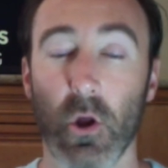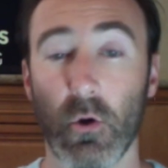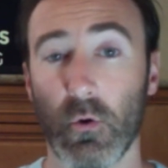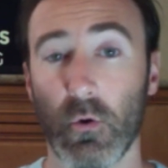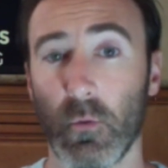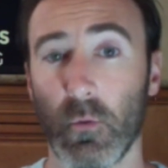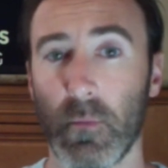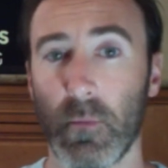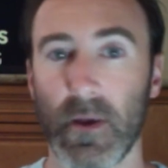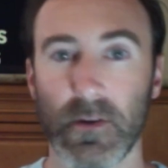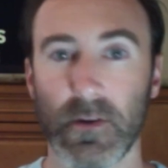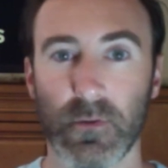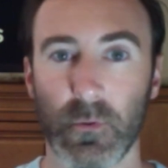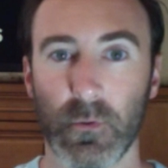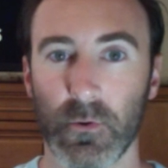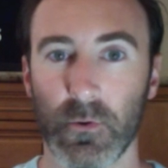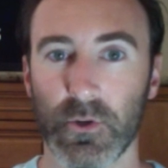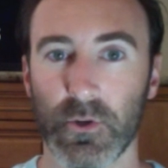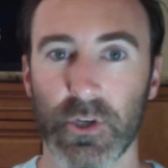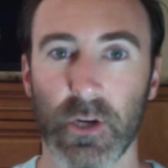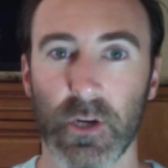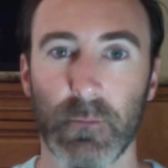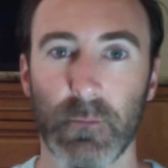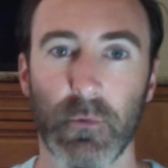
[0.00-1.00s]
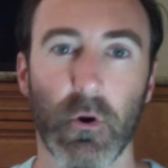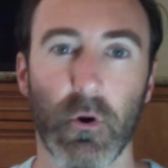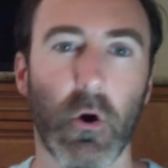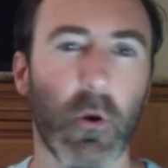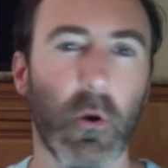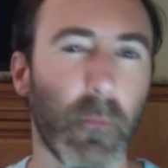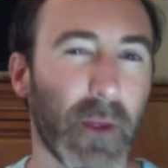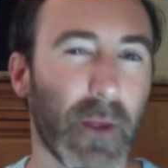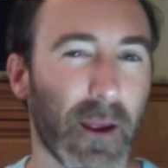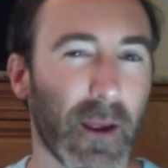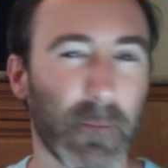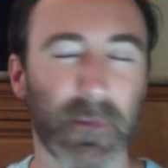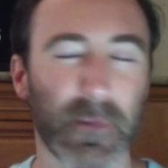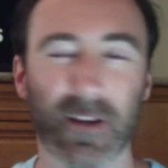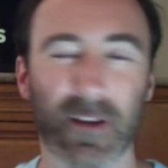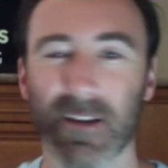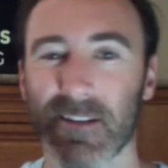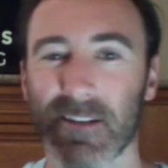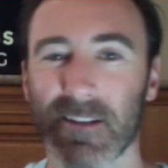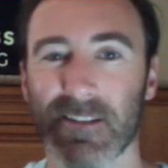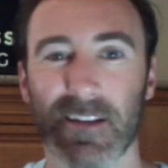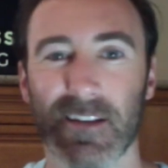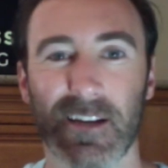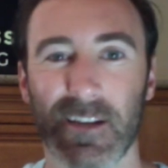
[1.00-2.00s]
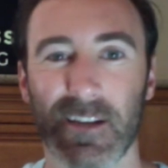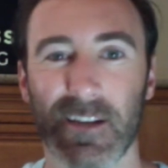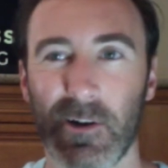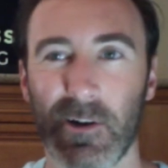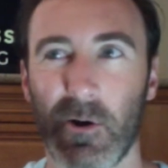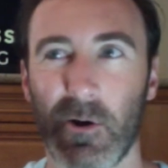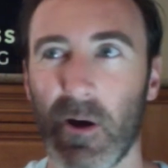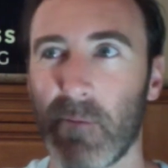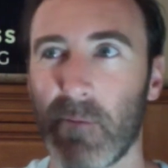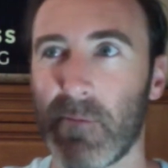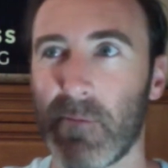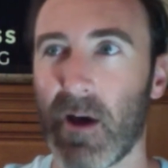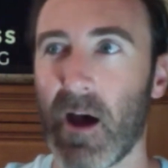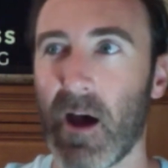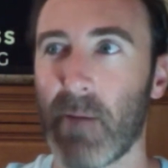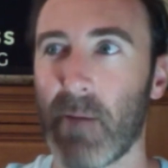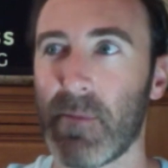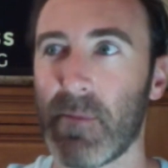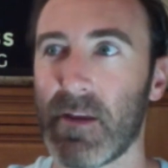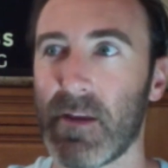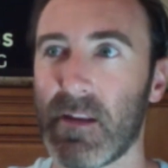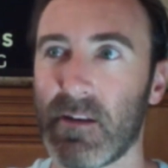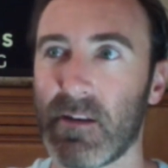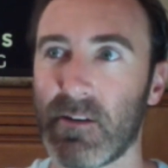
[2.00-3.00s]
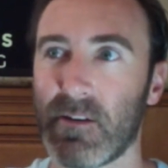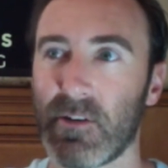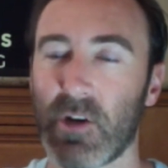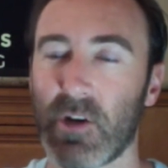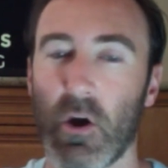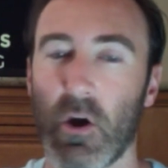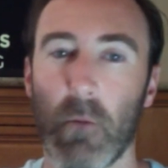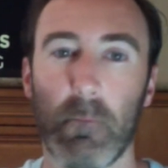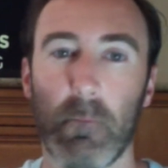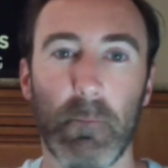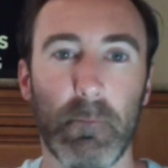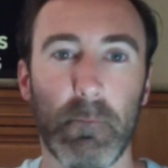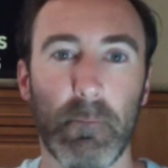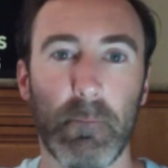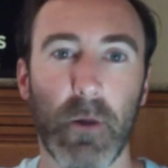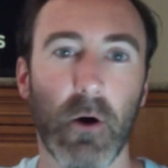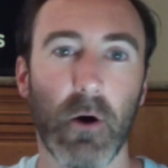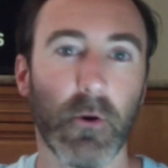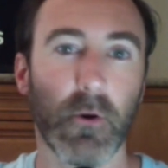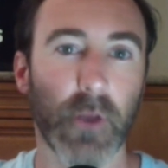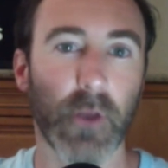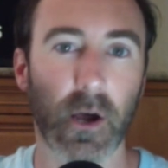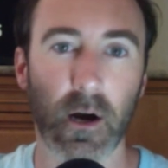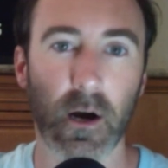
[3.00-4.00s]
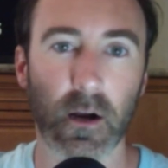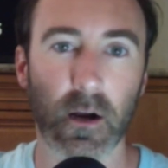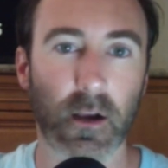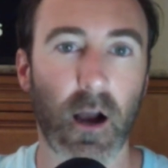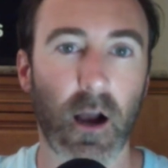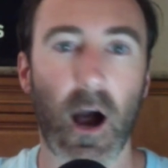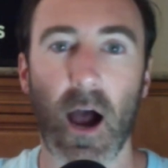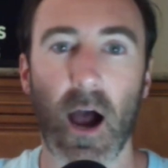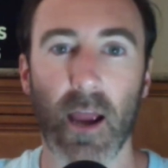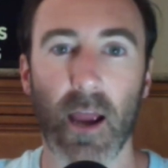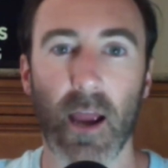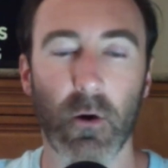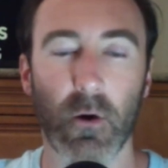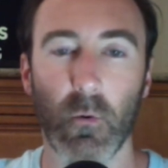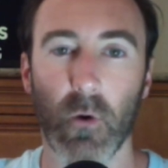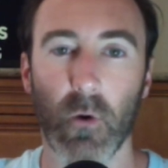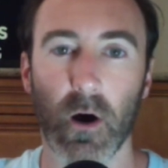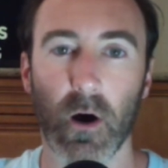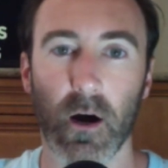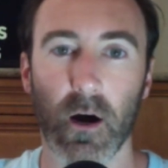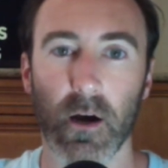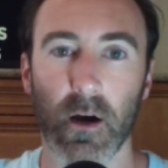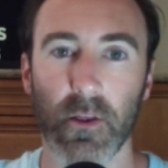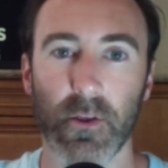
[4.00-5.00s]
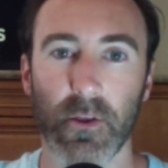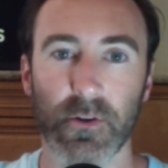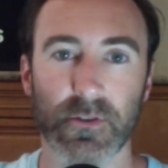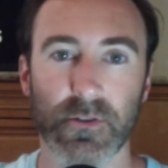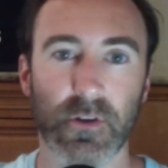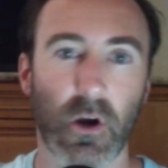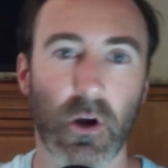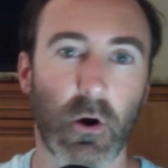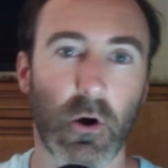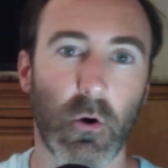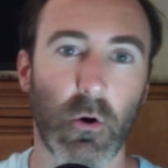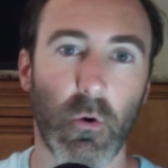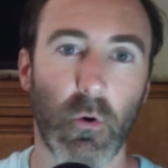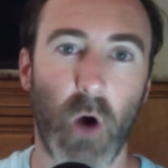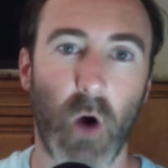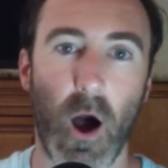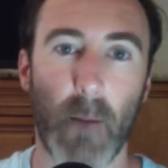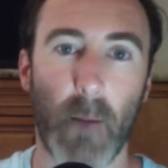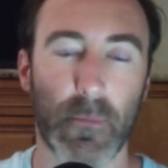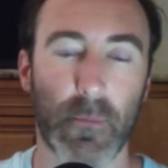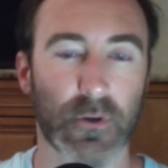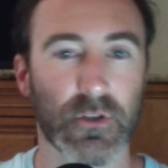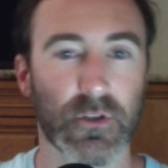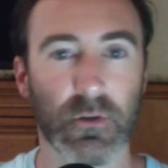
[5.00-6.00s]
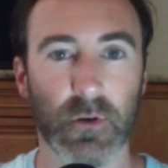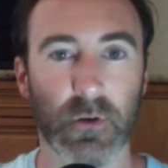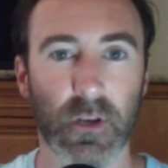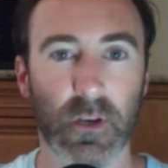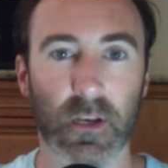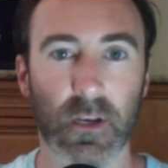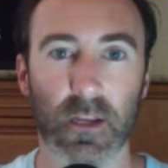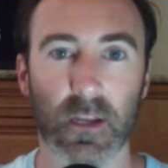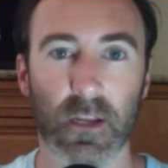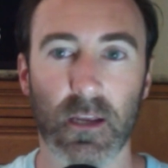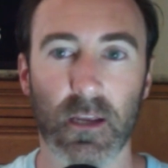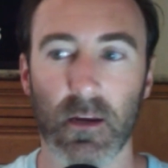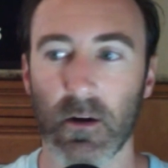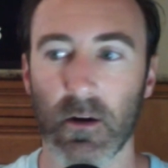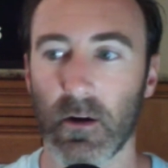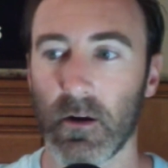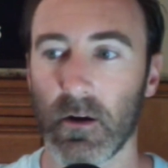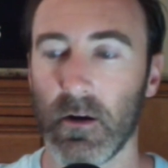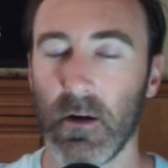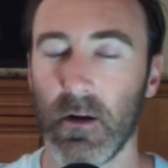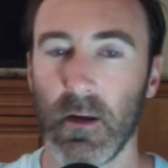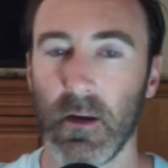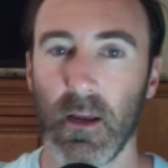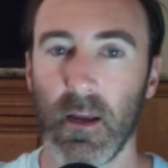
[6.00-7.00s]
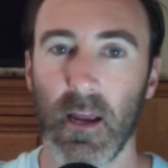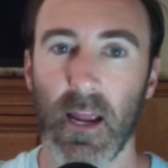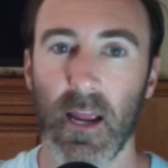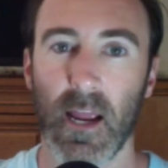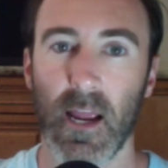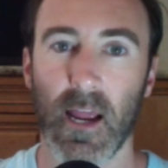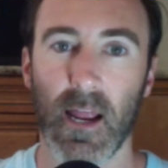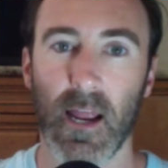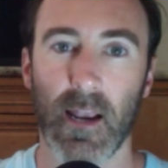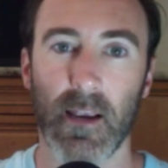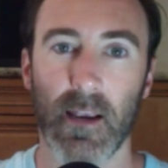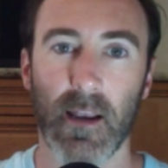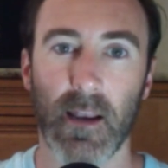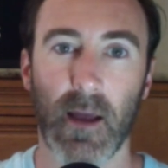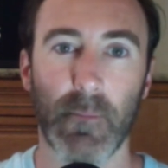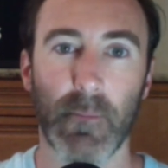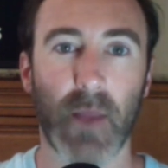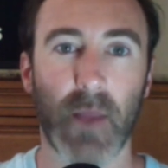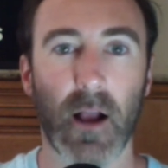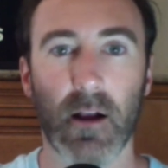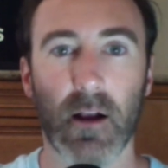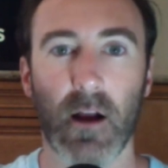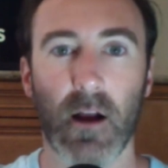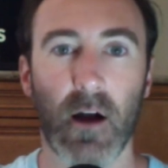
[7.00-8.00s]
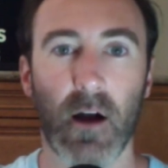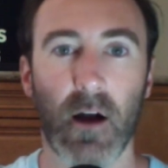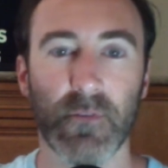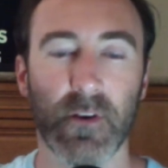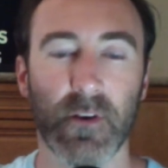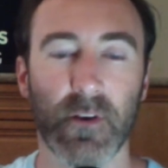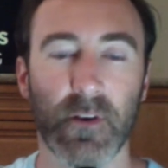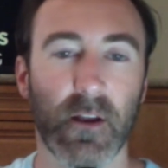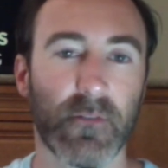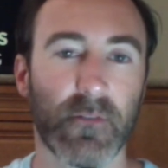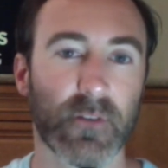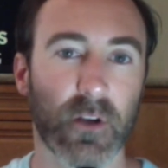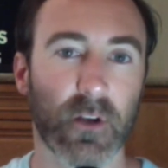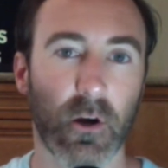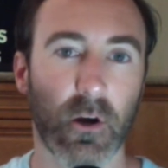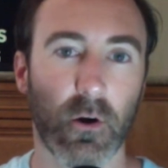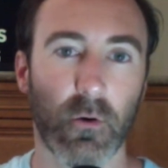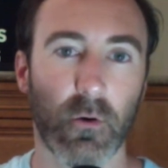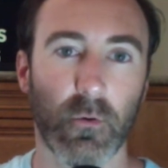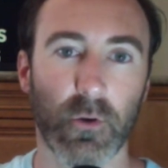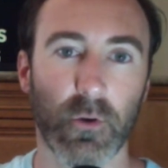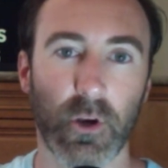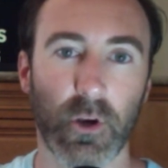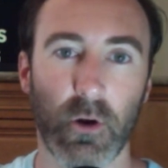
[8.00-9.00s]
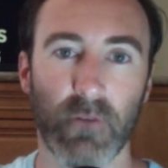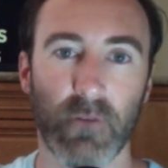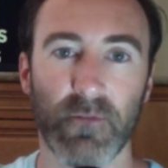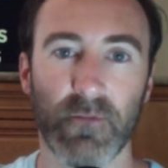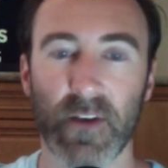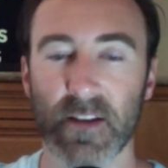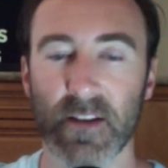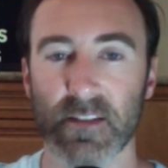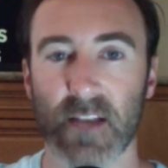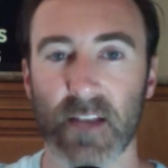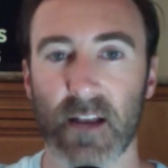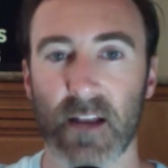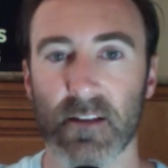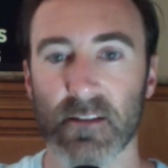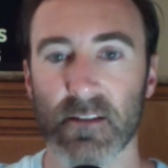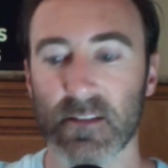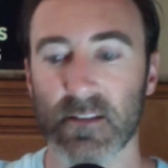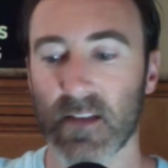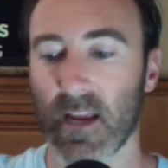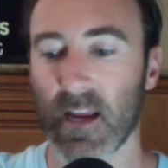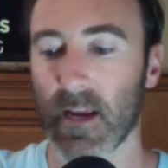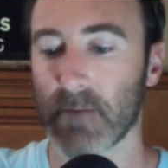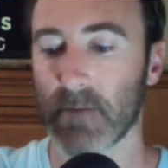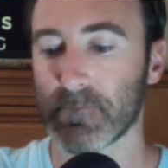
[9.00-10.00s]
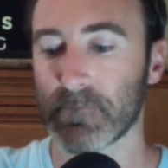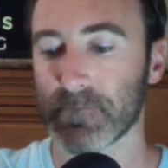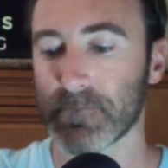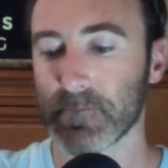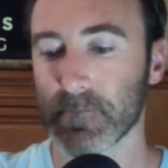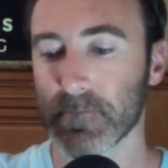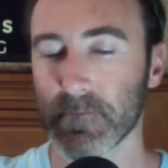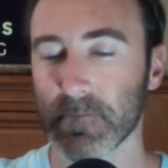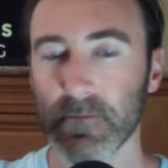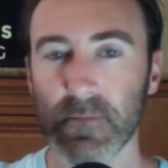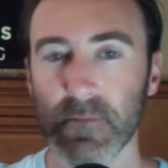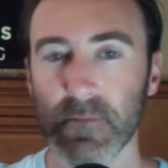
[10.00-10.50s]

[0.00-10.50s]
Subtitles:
local mentorship, or, oh man, because I'm in, Podunk, Iowa, there's no opportunity here, and I'm not confident enough to go, invest out of state.